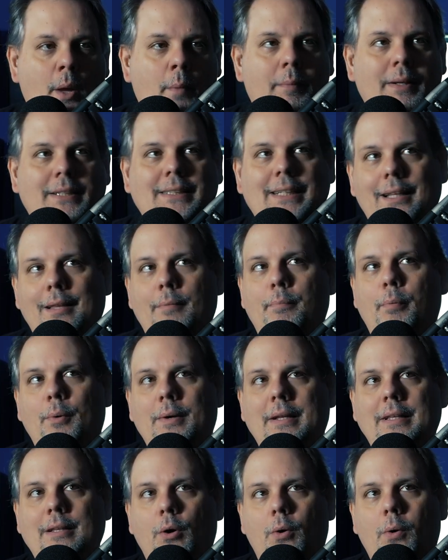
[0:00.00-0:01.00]
But
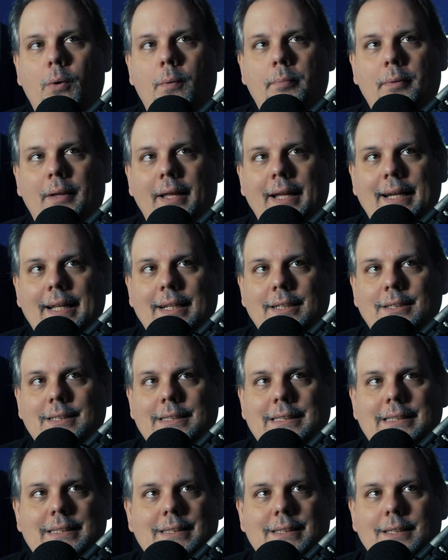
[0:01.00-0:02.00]
teleporting the whole planet
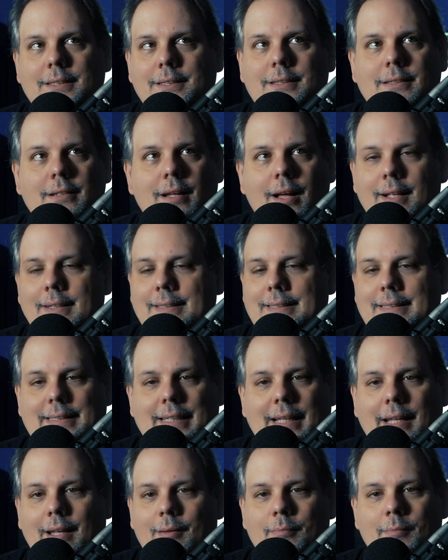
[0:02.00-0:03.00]
just does not
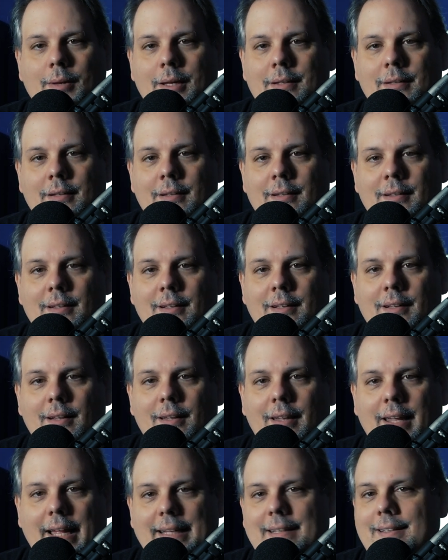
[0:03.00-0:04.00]
seem
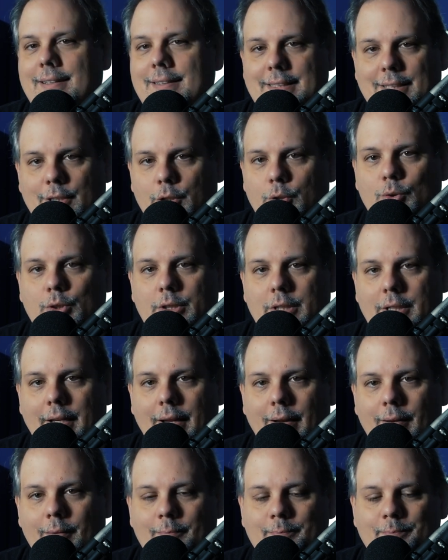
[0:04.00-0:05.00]
like the solution
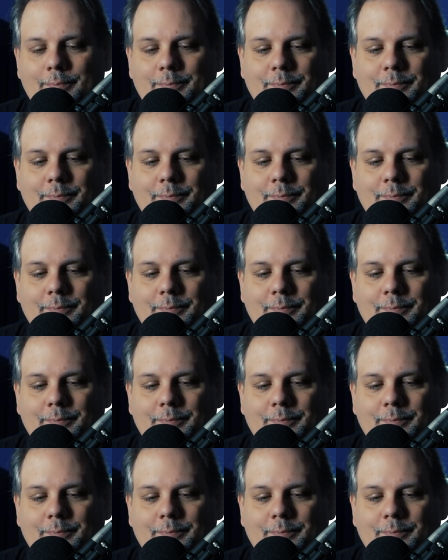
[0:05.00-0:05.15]
here.